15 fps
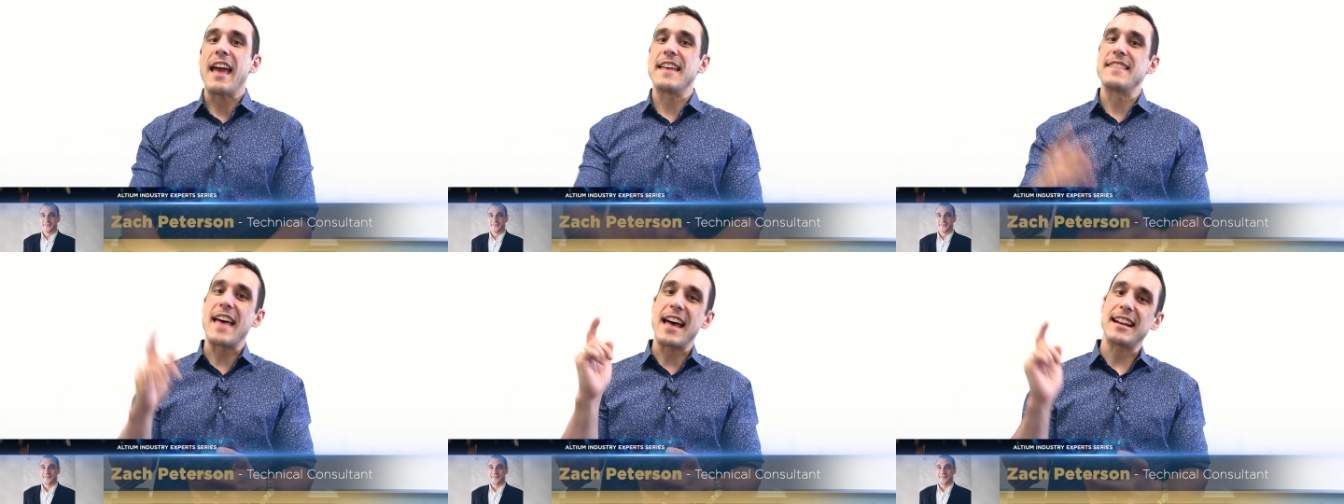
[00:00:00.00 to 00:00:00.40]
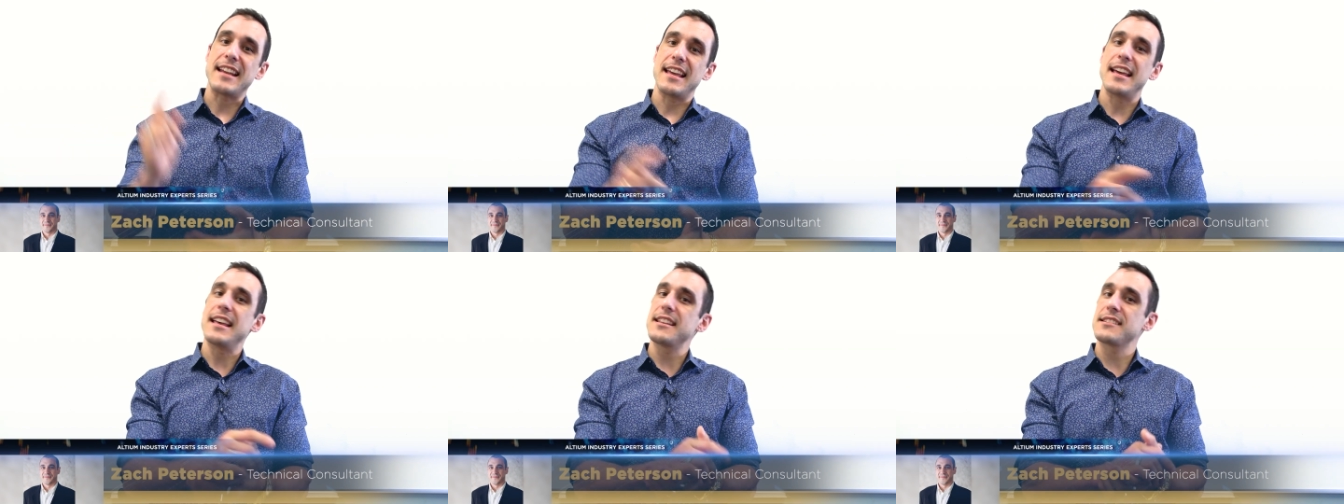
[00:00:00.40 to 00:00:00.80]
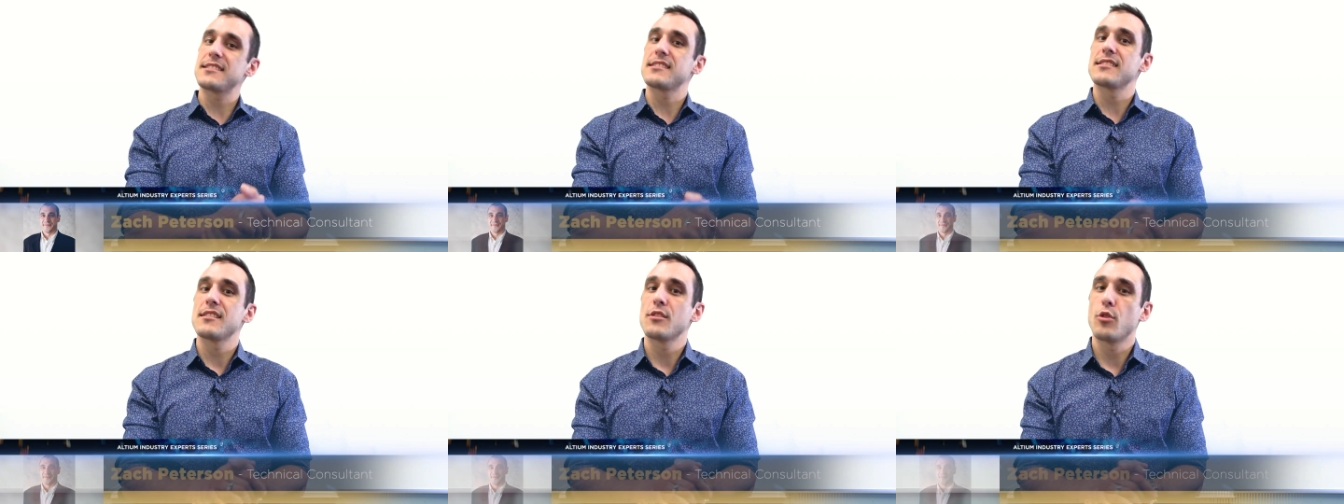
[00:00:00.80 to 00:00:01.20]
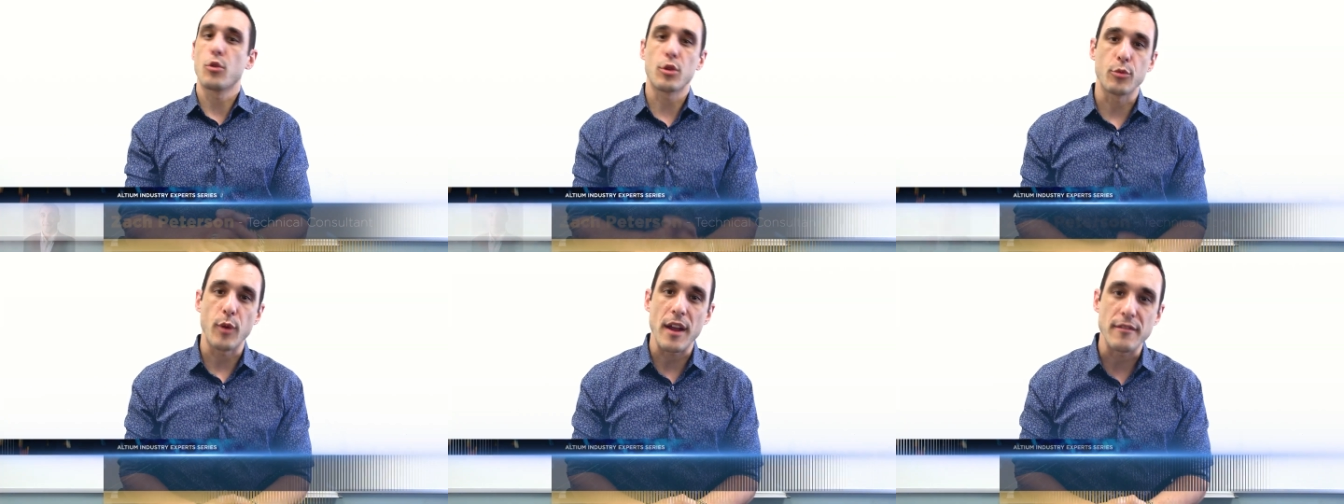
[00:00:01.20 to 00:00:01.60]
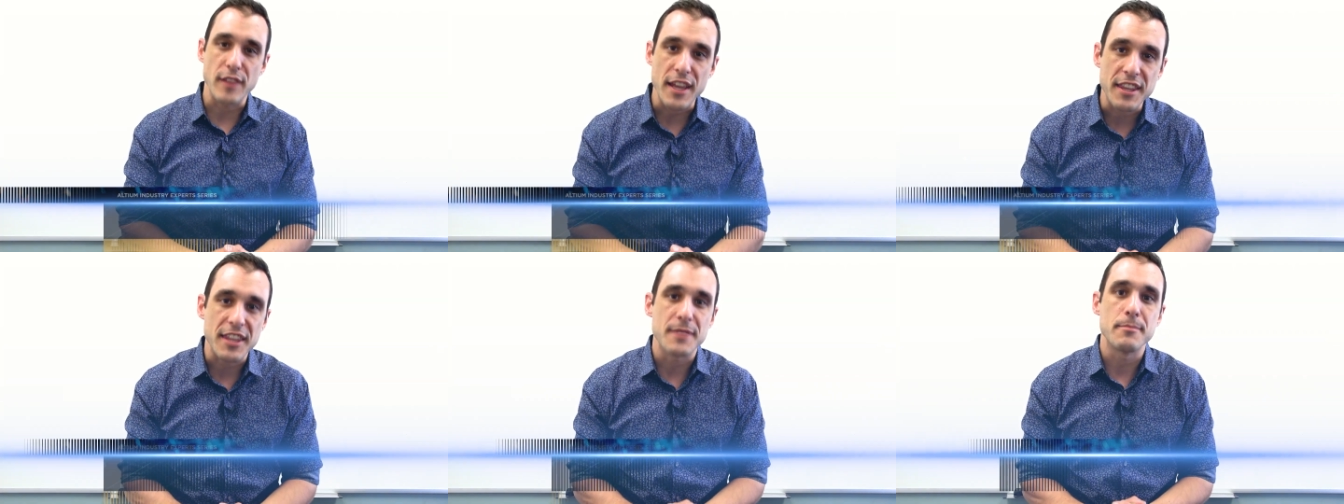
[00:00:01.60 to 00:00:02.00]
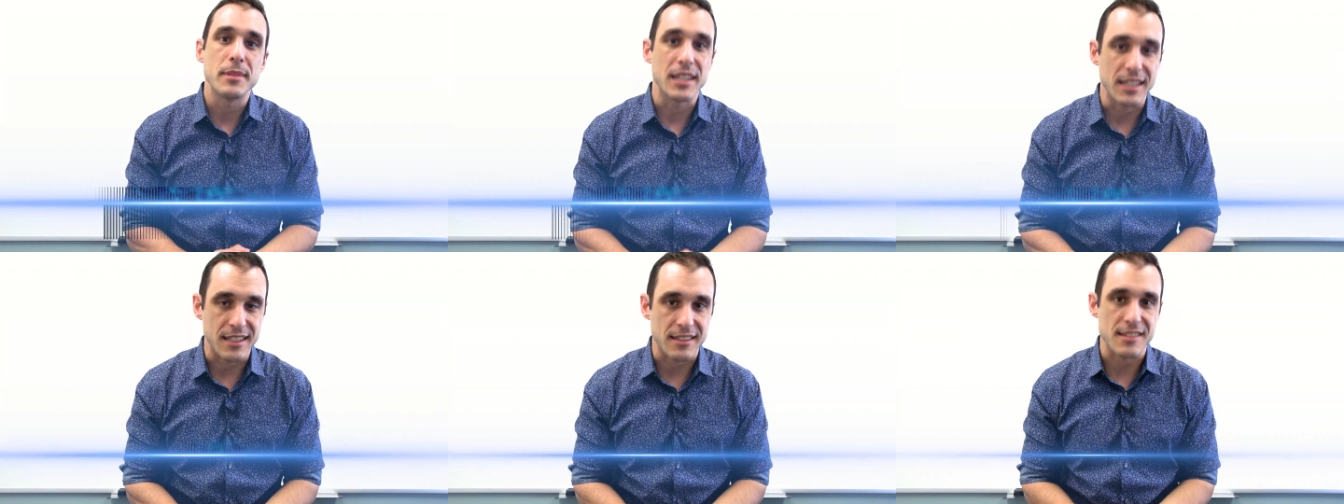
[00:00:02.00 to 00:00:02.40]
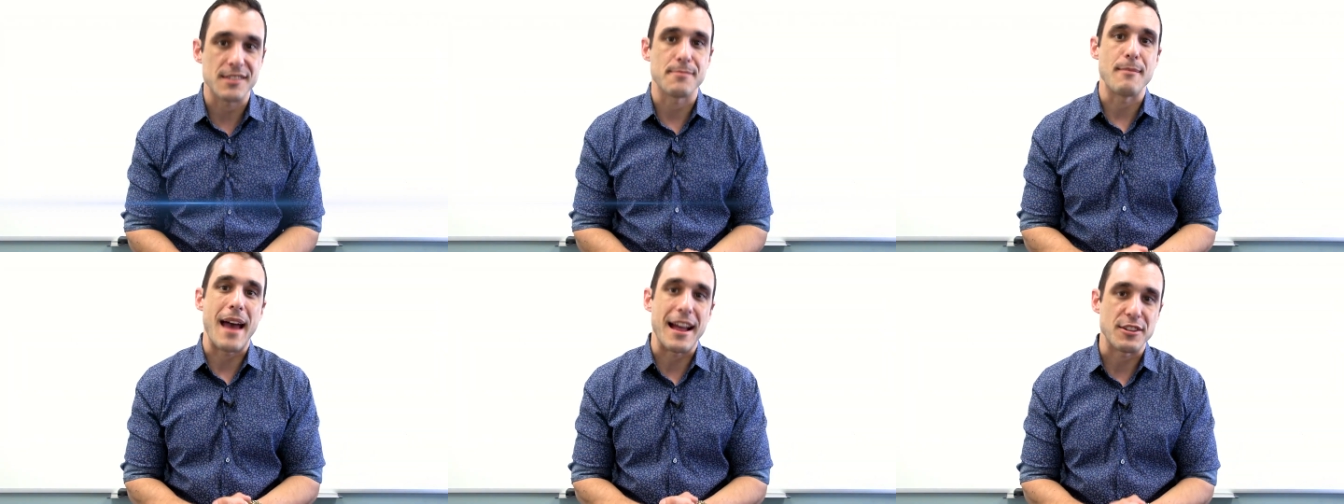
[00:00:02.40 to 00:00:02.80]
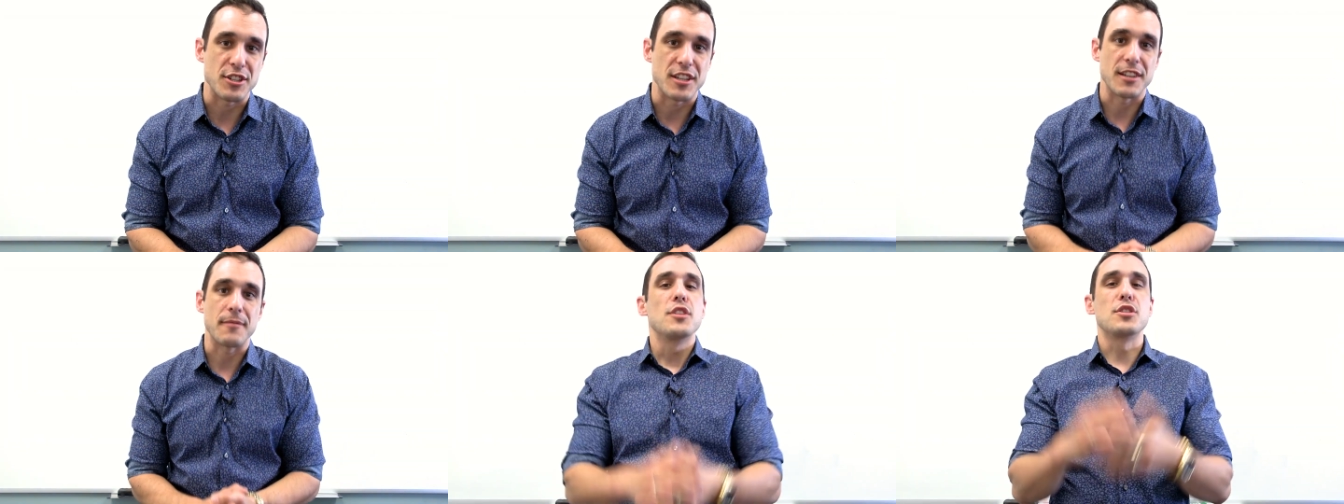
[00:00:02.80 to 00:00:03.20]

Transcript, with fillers: and that is quarter wavelength impedance matching.